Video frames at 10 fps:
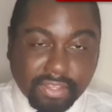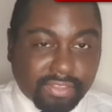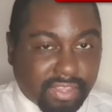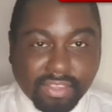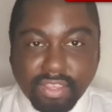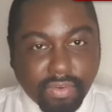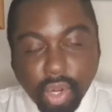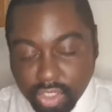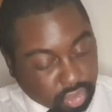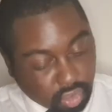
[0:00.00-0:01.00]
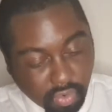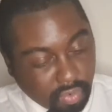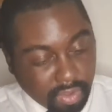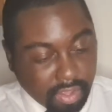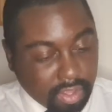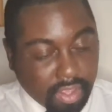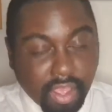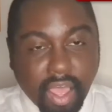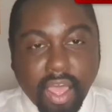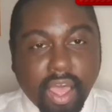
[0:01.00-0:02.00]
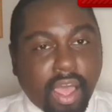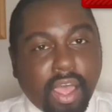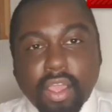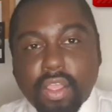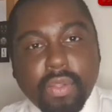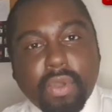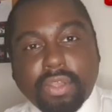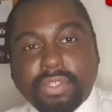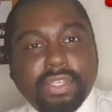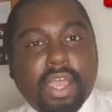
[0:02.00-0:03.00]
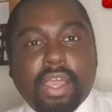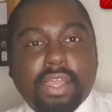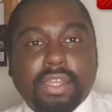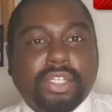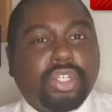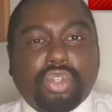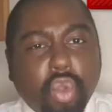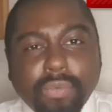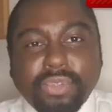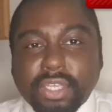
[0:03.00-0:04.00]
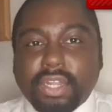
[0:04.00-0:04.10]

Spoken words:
Dizzy Rascal, Stormzy.